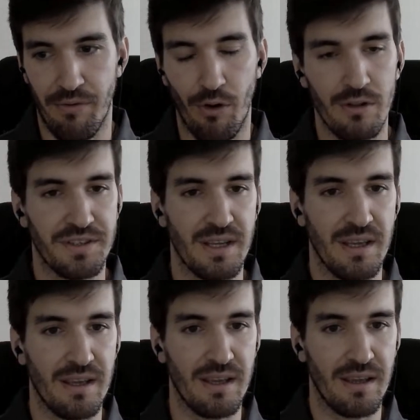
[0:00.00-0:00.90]

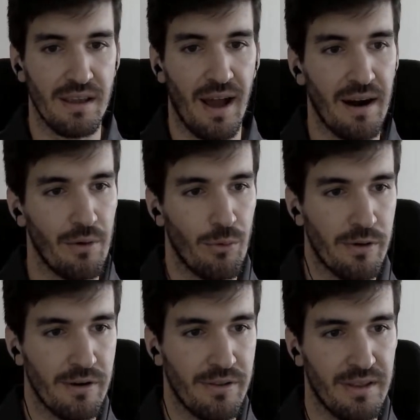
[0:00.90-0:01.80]
faulty
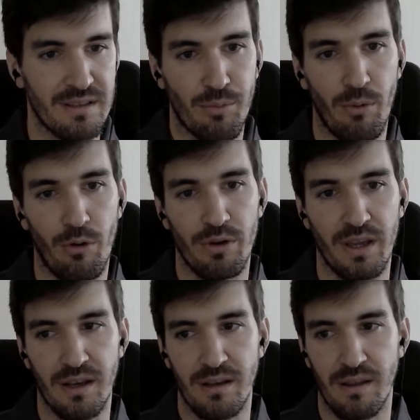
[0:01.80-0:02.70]
hardware that is
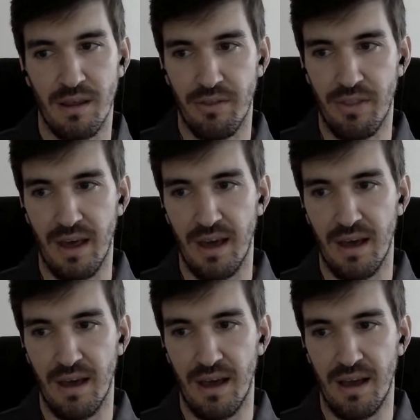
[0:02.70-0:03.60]
provoking
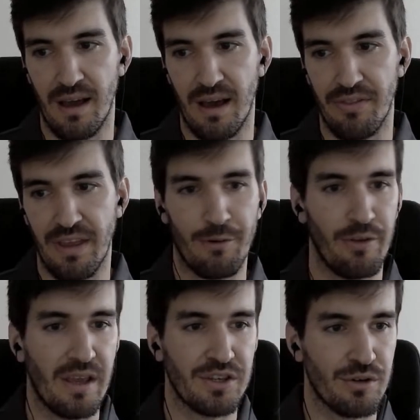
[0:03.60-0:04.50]
a
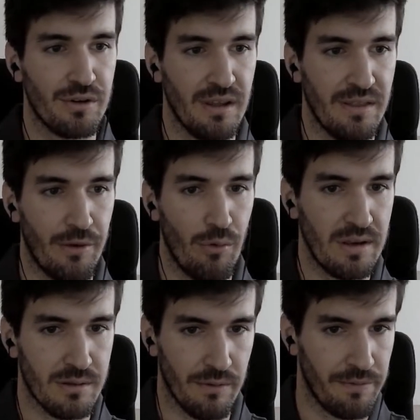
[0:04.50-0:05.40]
degradation in the
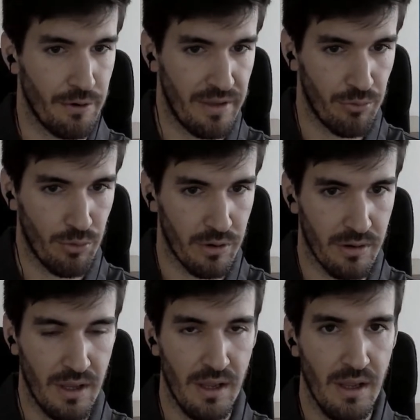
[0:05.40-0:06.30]
rest of your network.
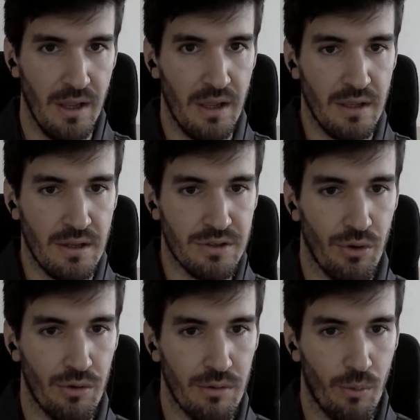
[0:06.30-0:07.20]

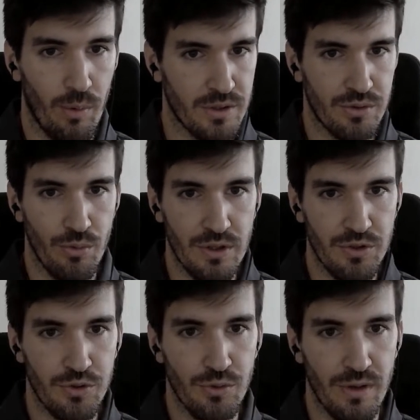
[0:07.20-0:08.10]
So what you want
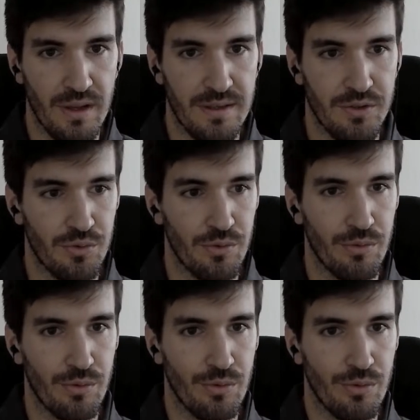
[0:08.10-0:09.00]
to do is
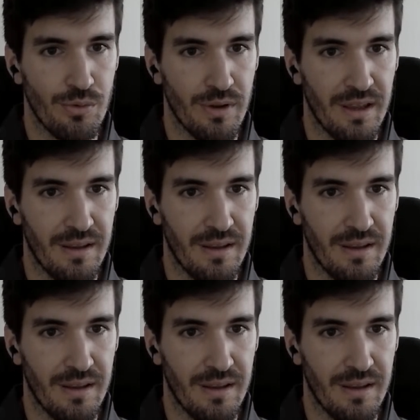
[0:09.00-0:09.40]
to